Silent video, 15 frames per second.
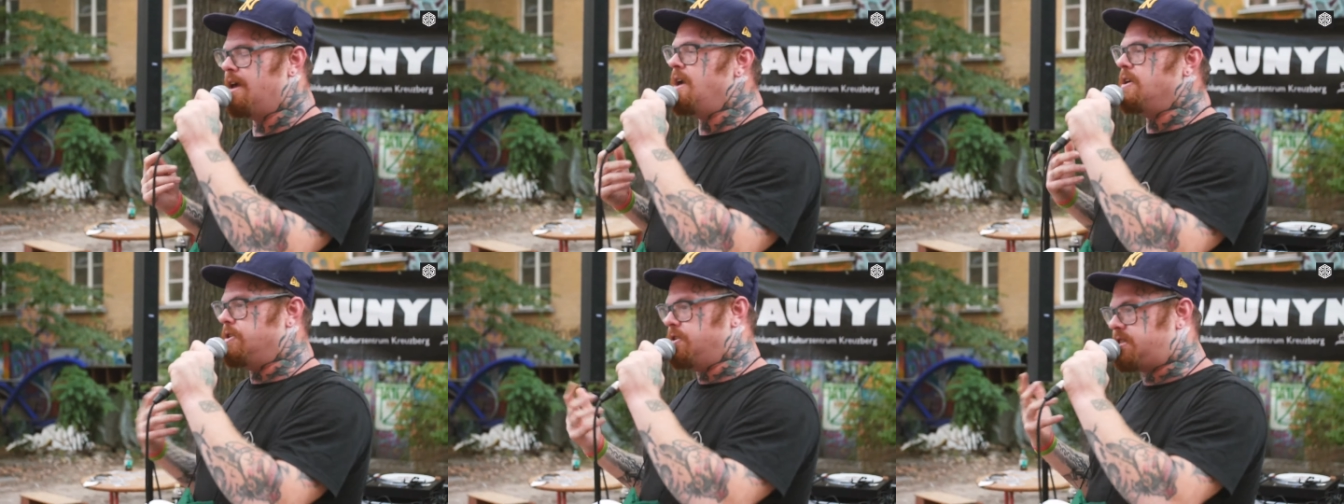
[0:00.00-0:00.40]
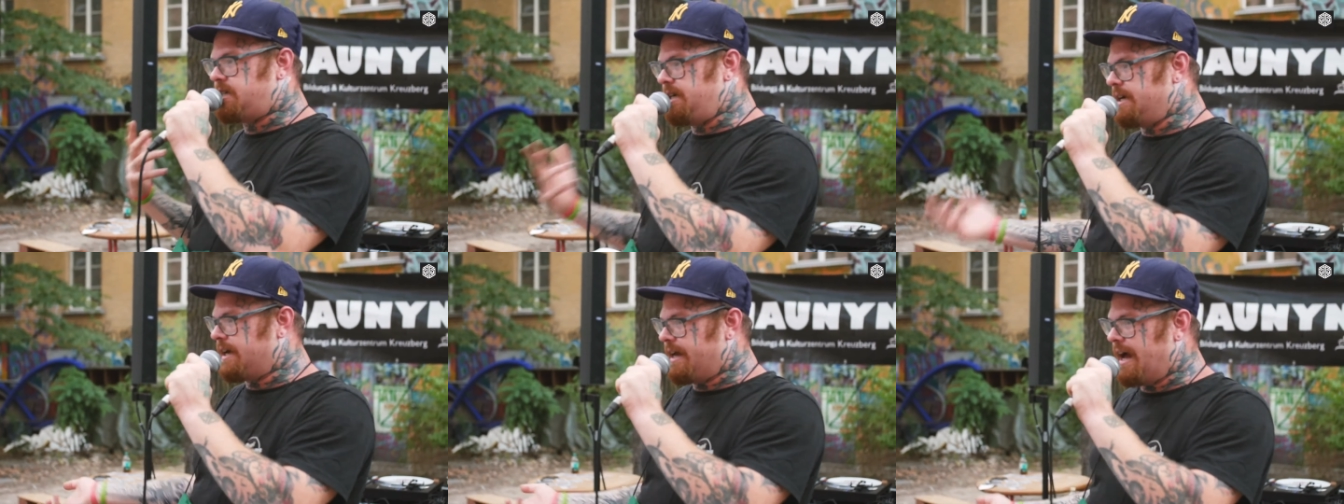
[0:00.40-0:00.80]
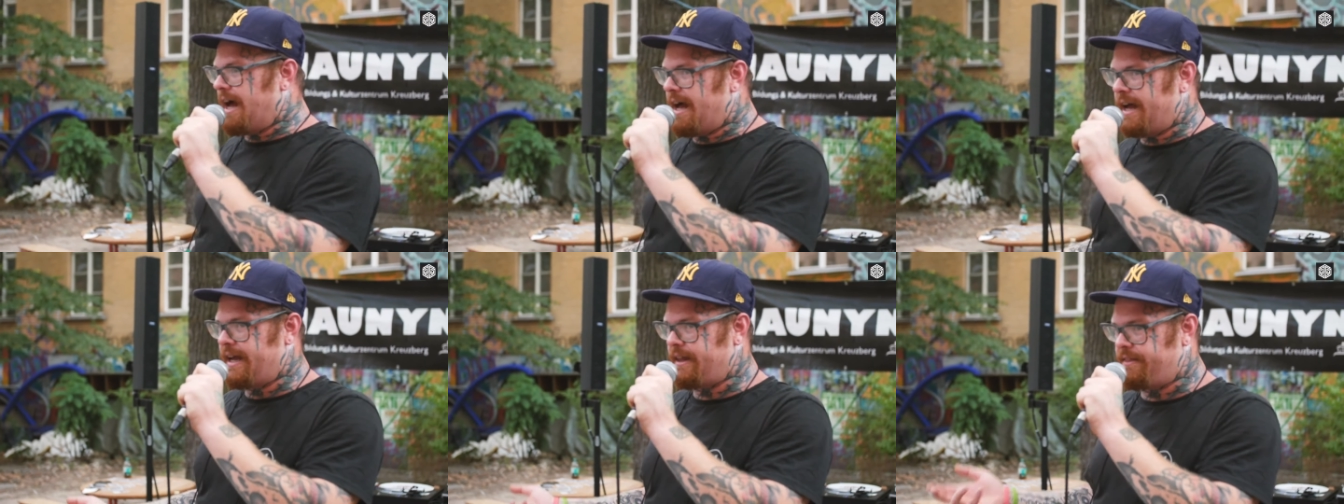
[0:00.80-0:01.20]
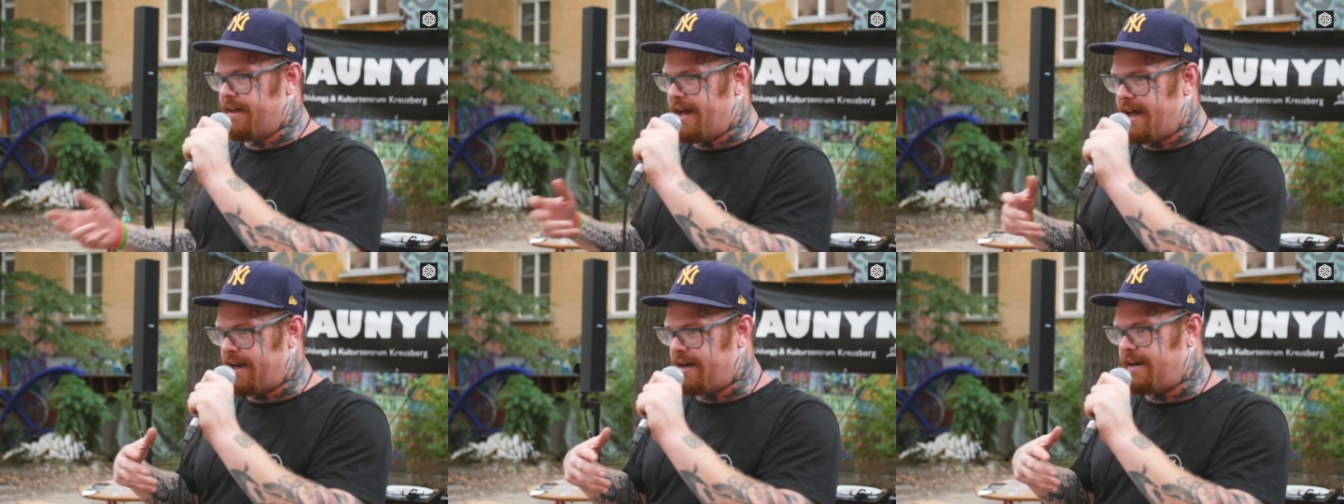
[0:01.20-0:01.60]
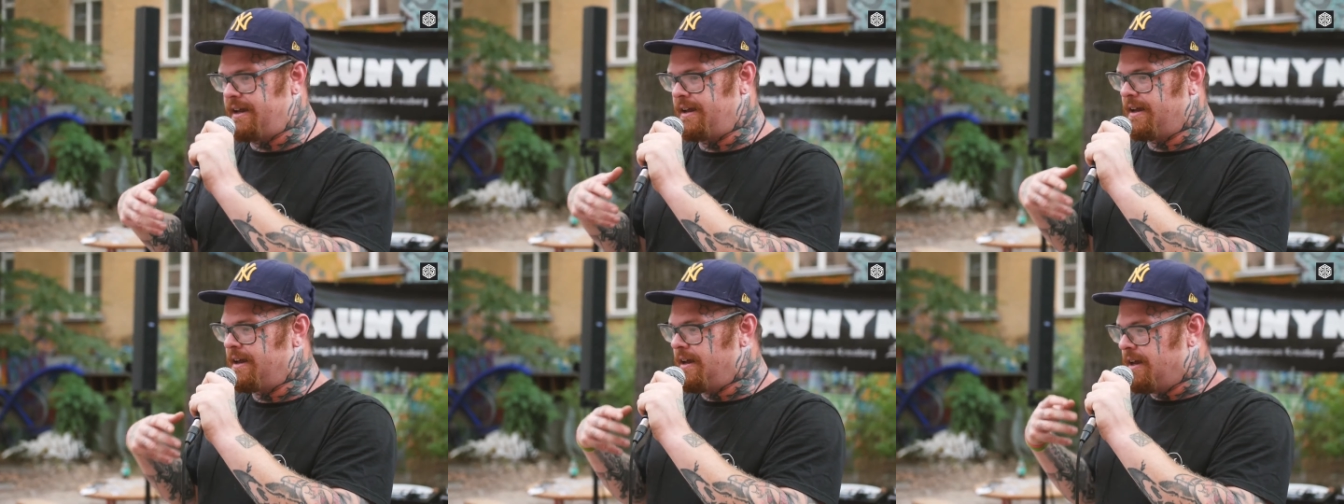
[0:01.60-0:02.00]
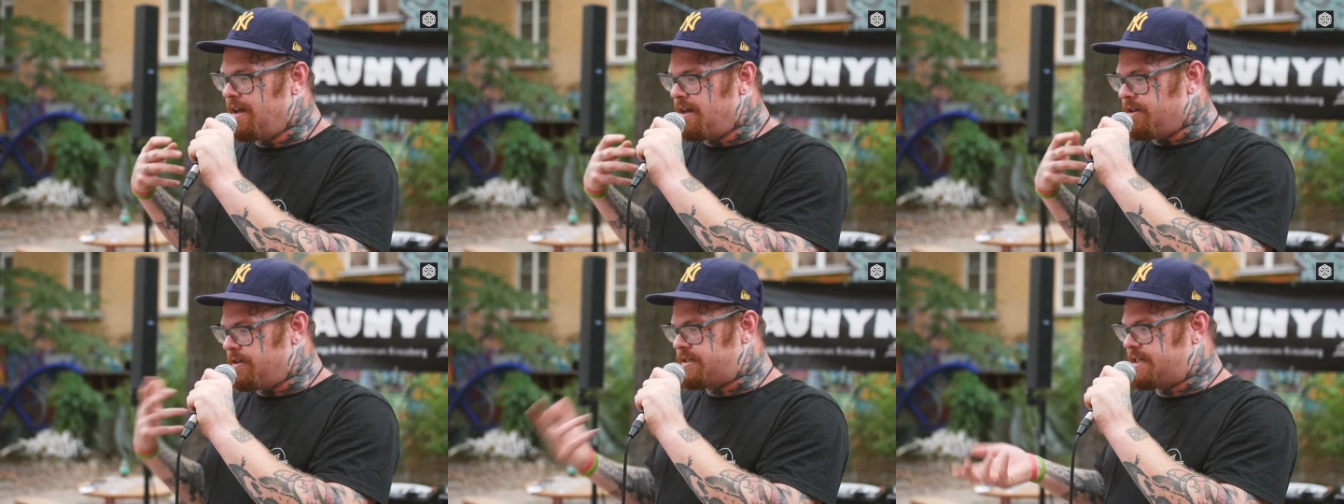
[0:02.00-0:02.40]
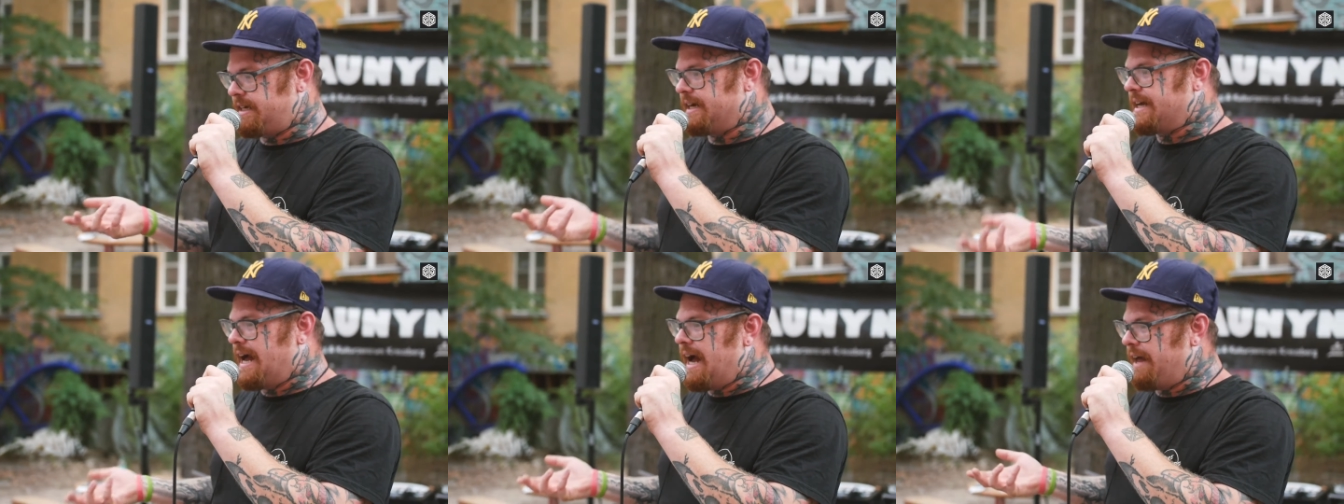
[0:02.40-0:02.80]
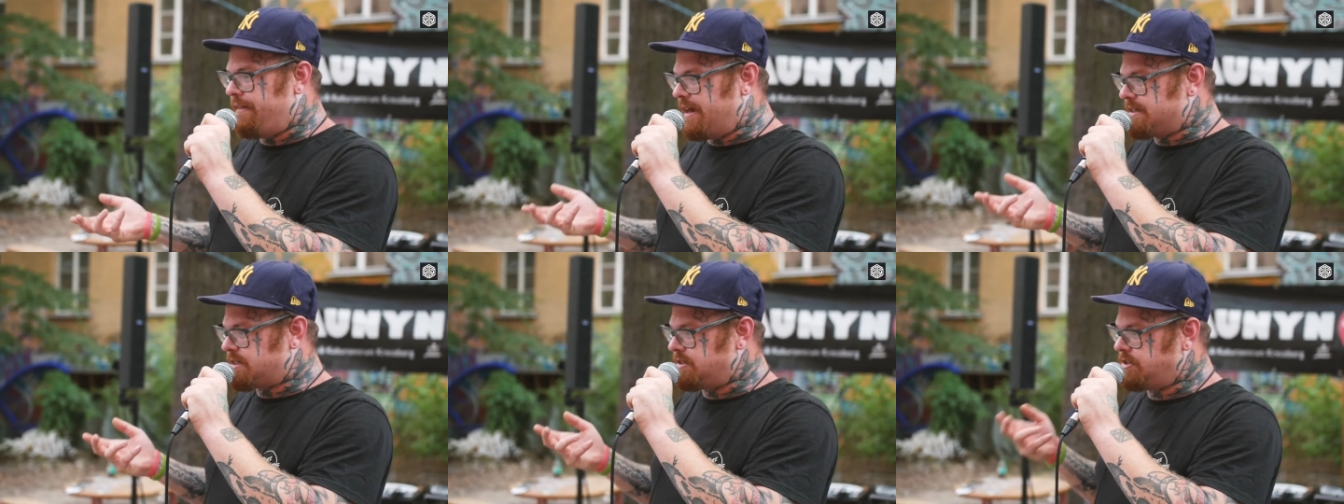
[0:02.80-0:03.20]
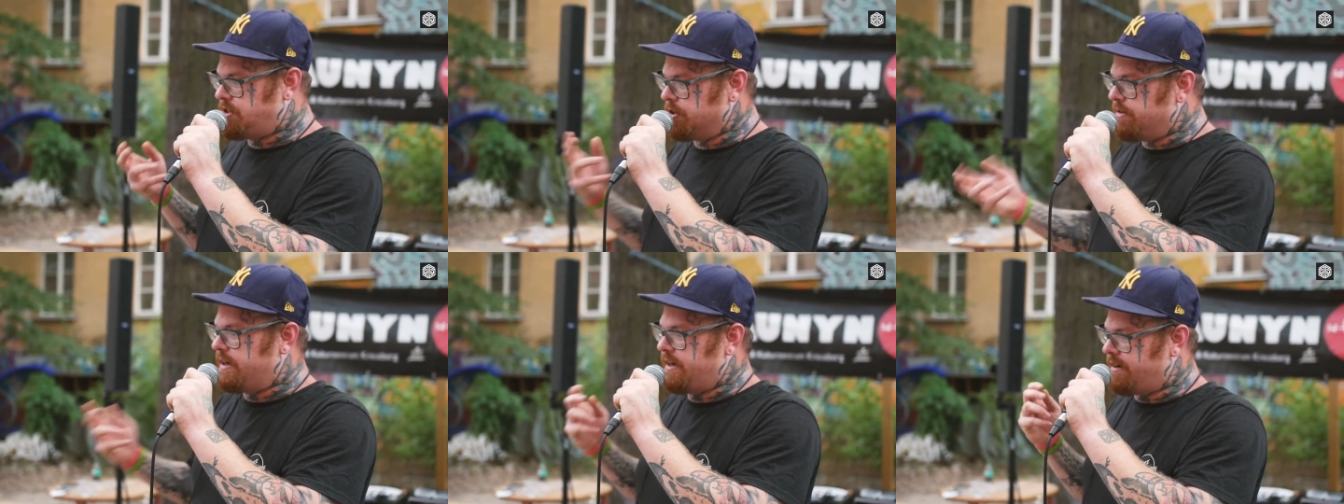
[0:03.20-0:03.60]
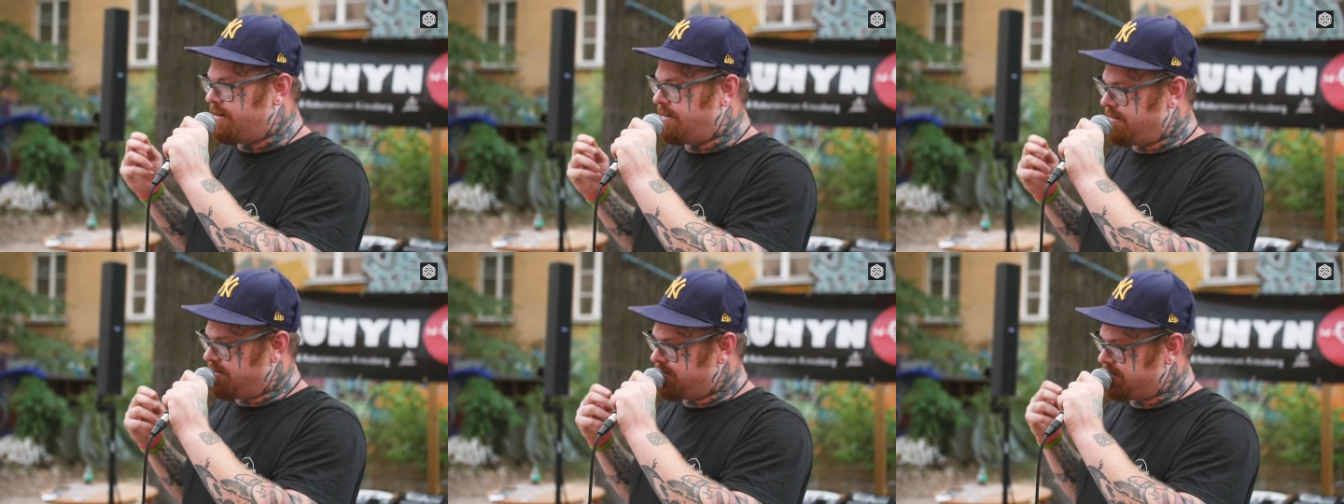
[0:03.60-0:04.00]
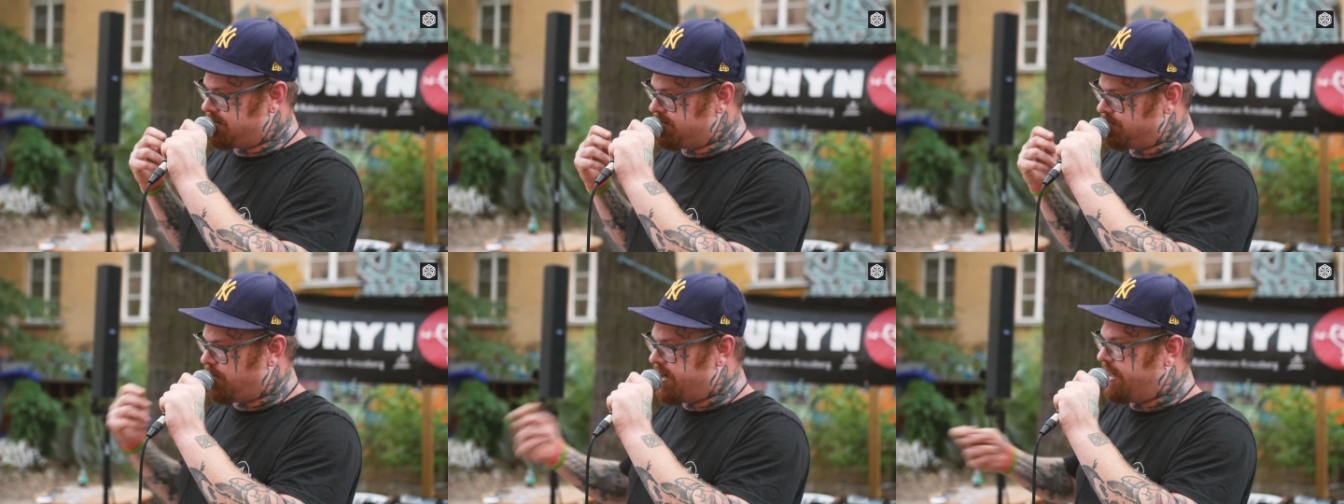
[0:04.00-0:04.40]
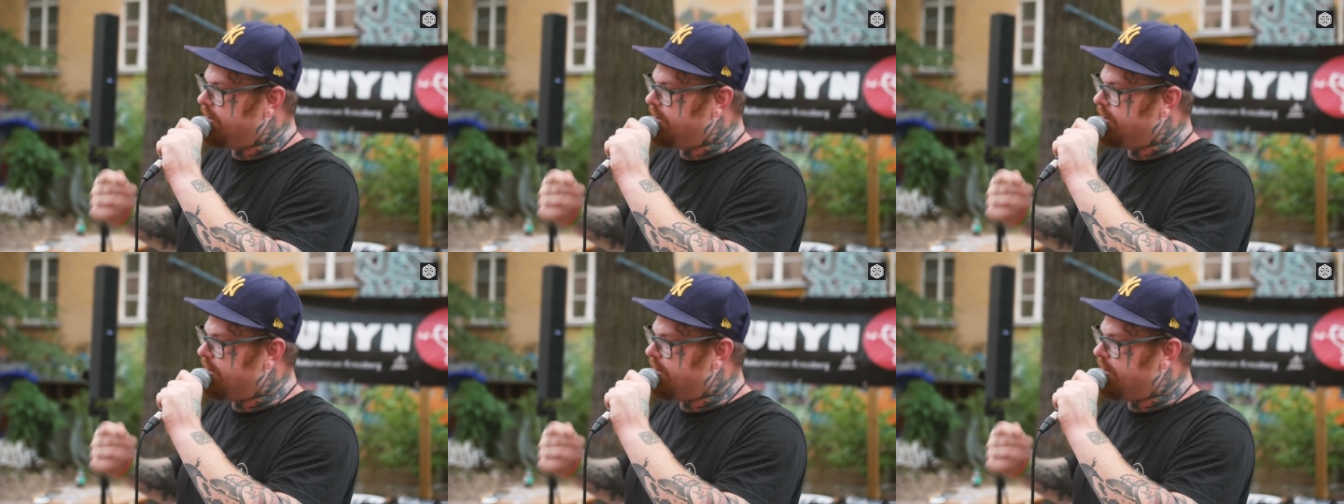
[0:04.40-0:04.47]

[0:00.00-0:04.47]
you see a guy that, you see a guy that's doing what he